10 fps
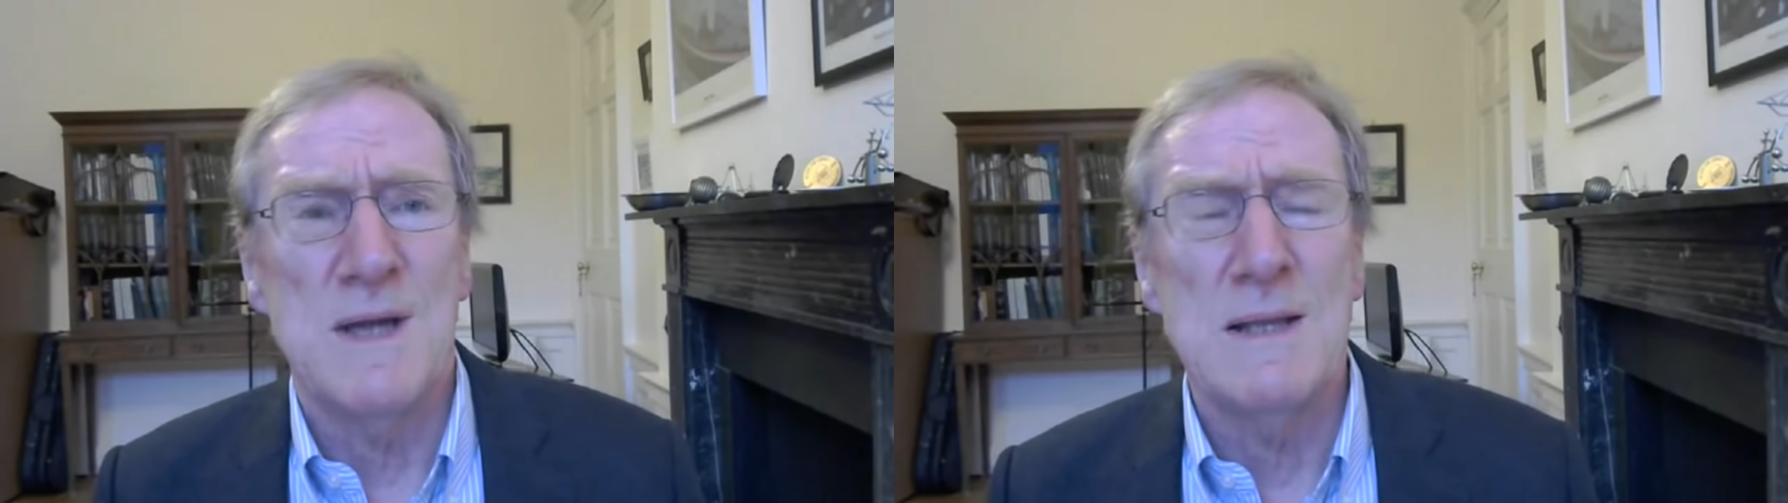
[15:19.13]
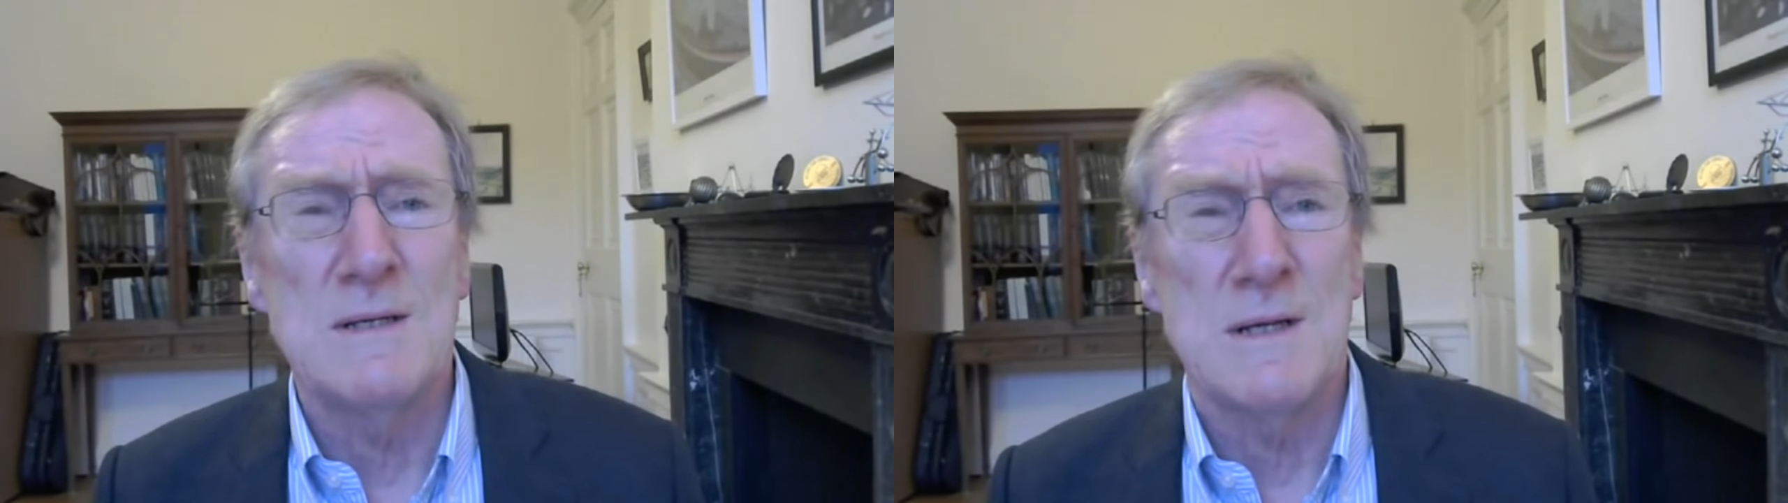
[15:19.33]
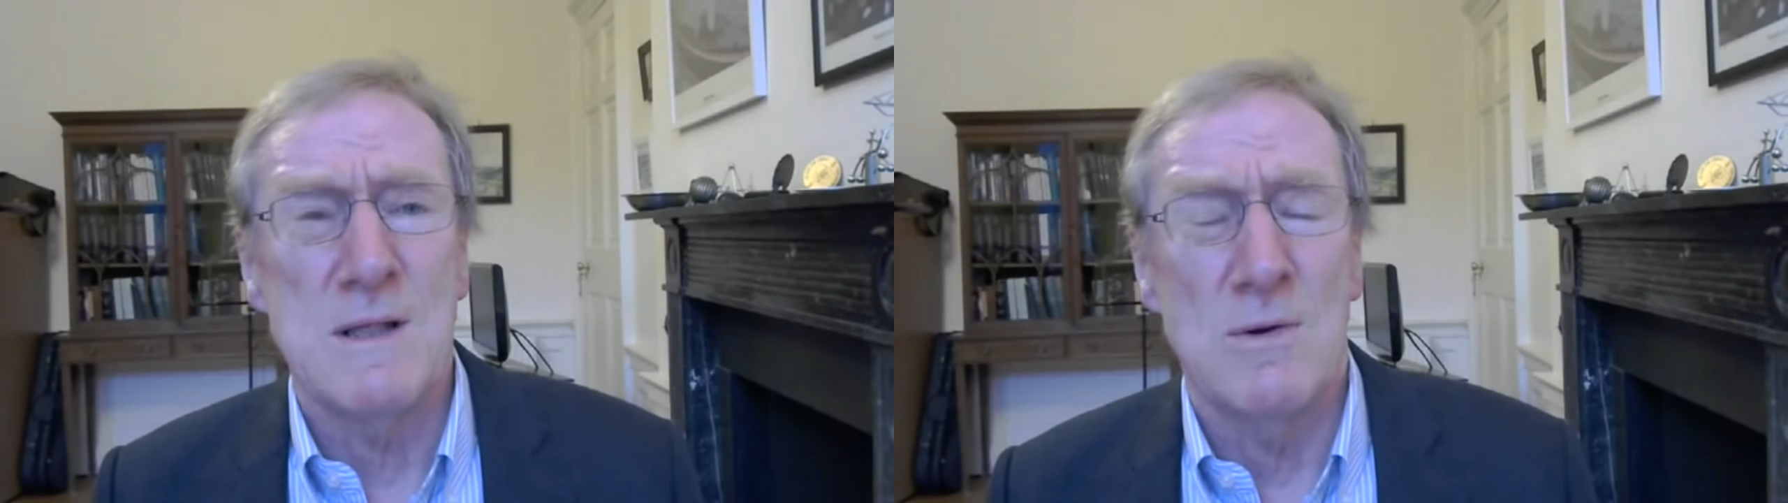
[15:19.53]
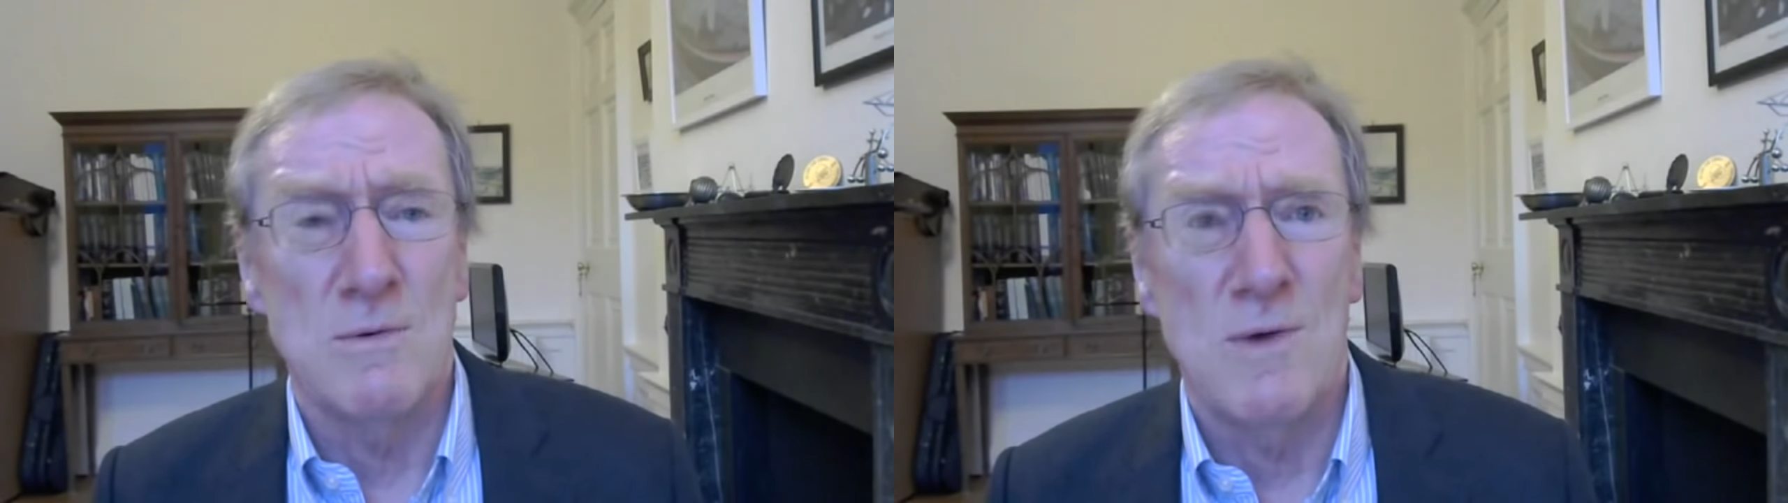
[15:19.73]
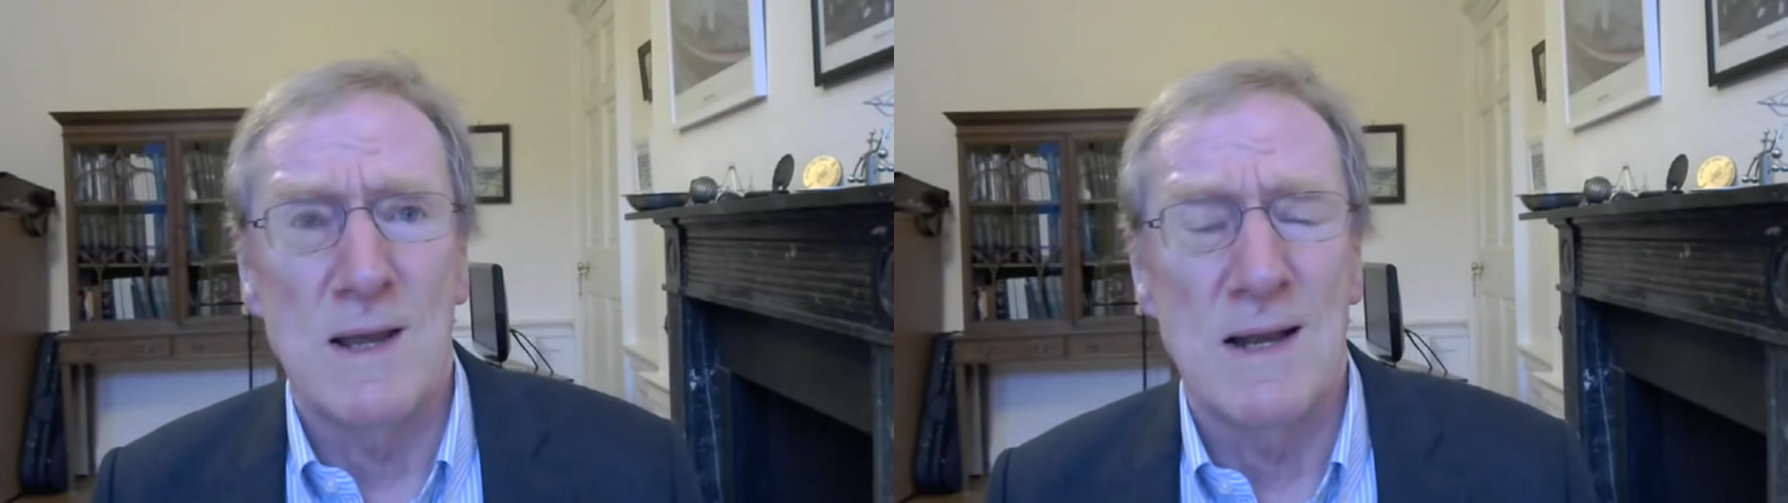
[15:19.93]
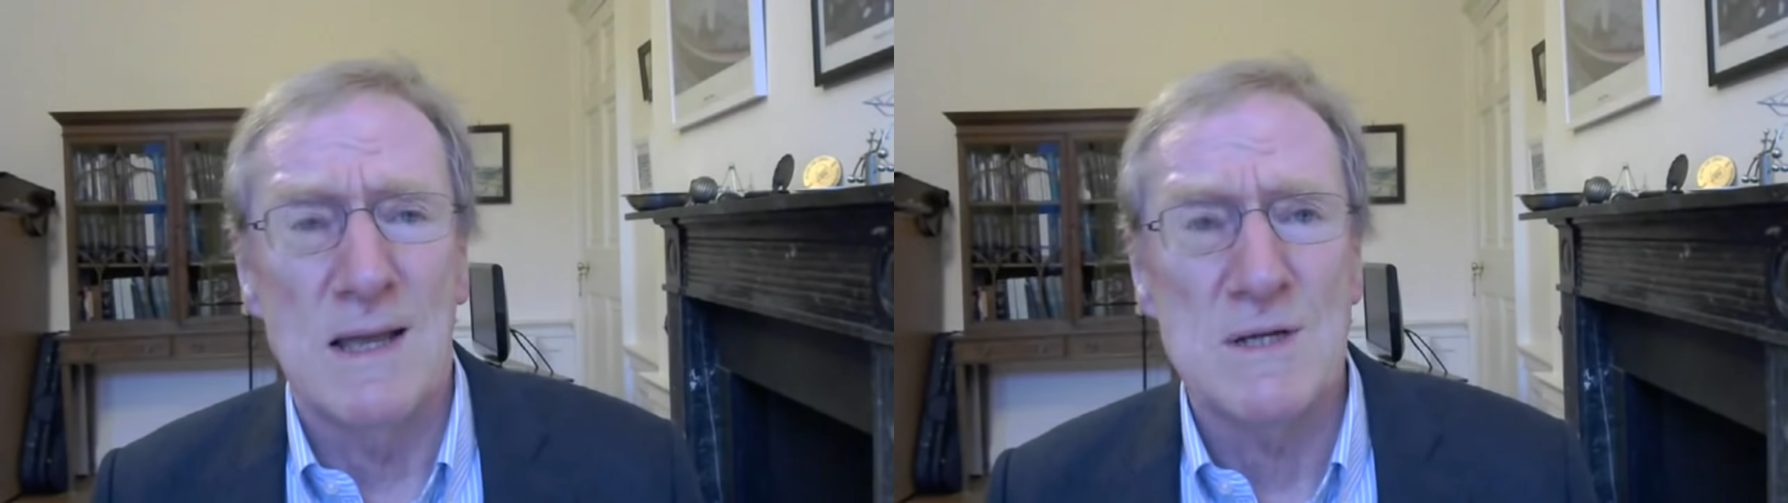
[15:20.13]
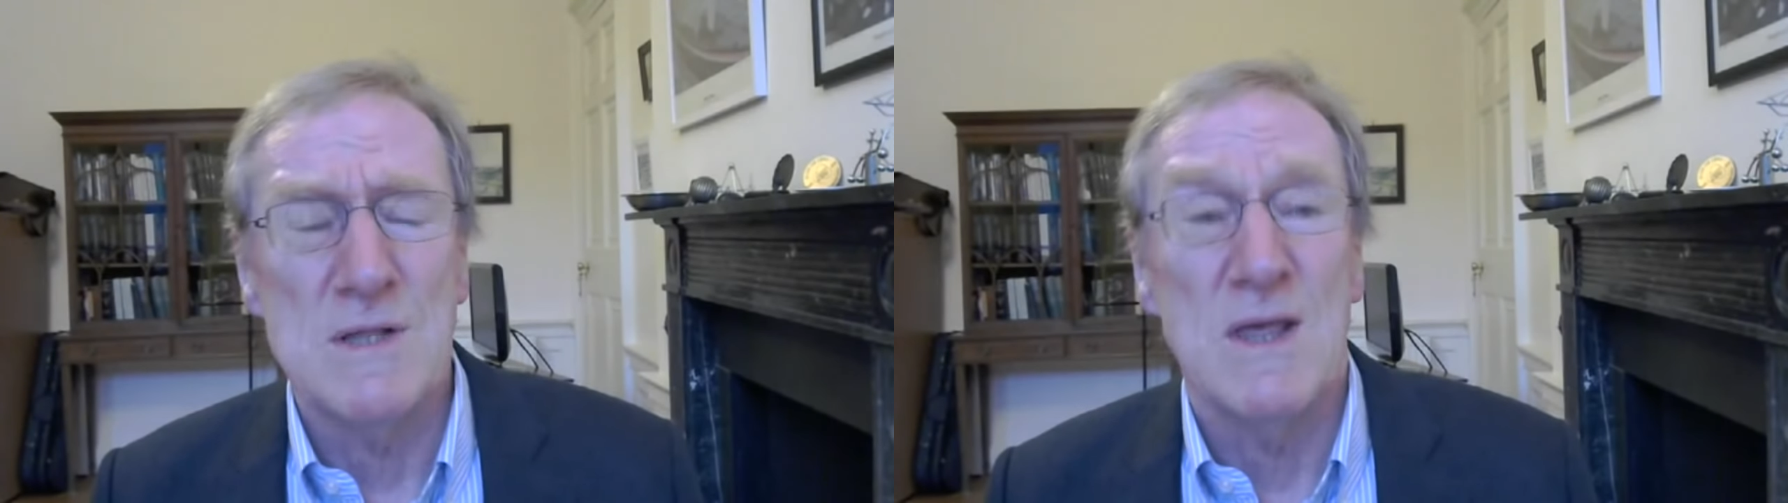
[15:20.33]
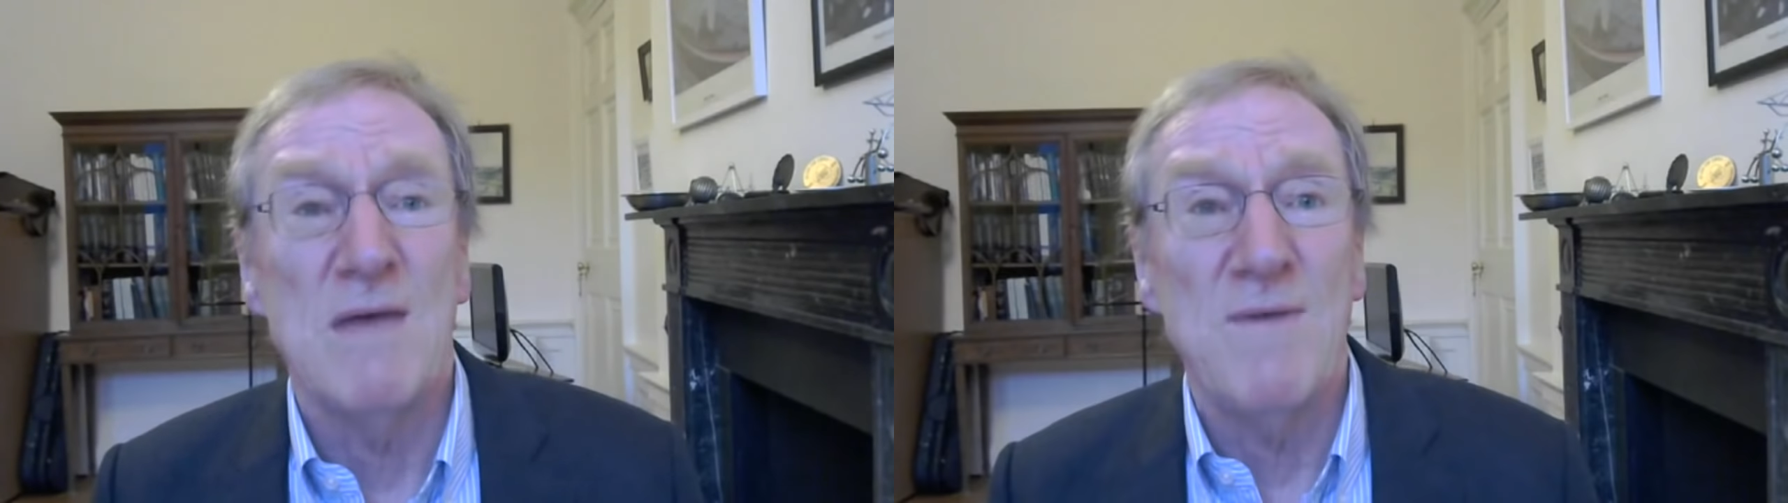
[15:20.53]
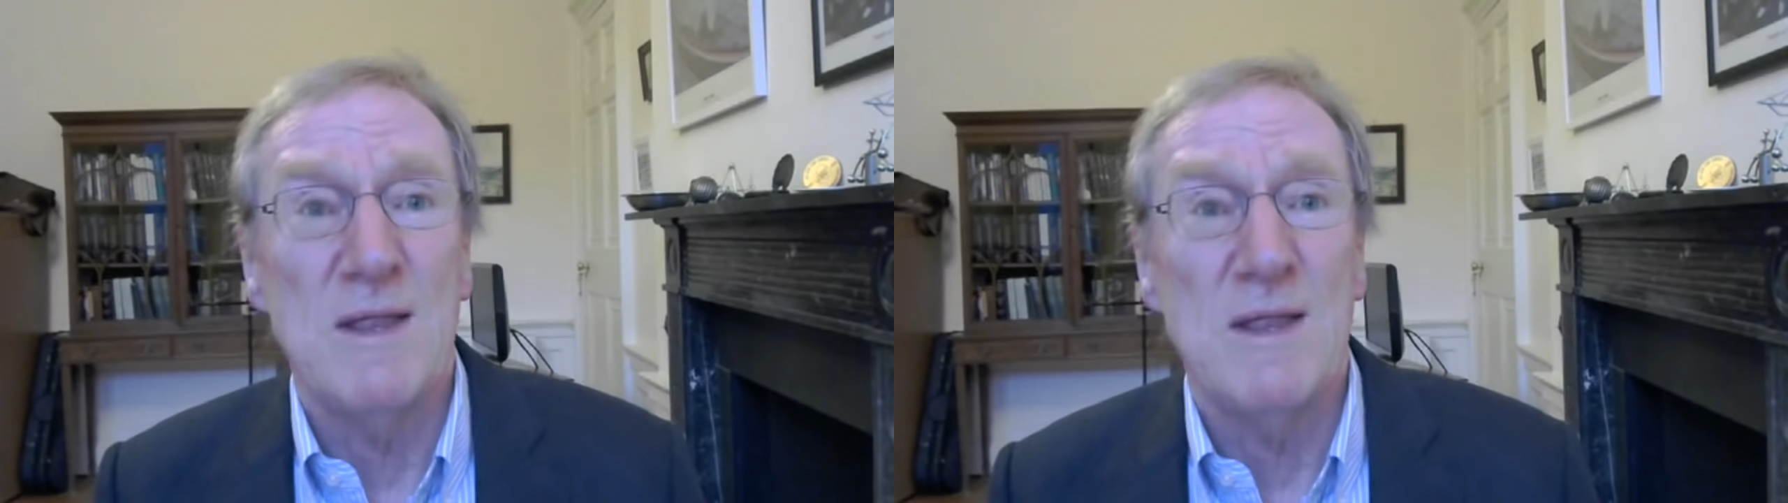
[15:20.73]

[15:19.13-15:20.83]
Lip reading: and change its own regulations,